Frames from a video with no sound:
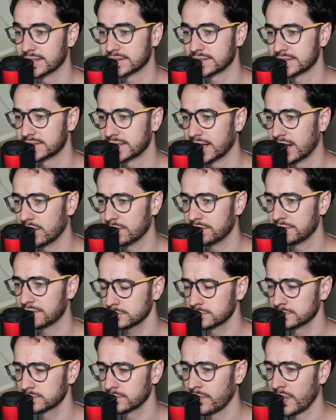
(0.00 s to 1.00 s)
itself.
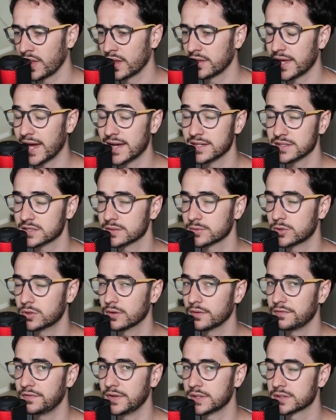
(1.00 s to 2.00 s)
It has some
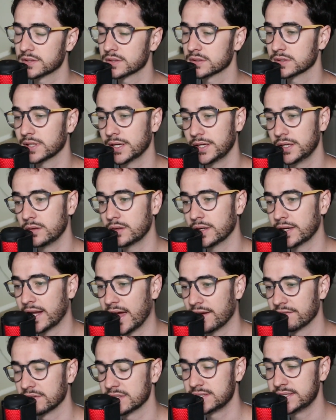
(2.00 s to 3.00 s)
cool features like you can
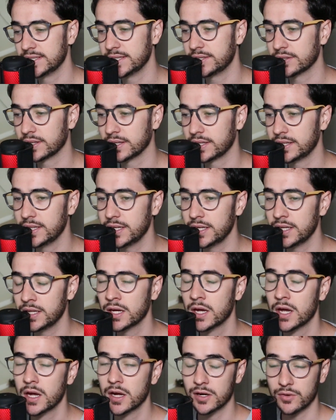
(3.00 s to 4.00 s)
have a secret key
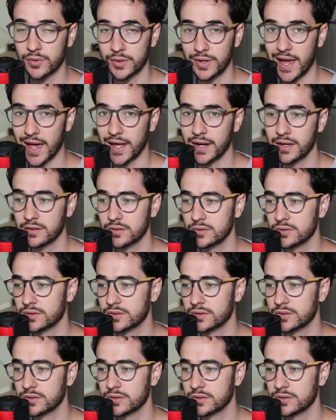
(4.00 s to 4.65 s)
when you're adding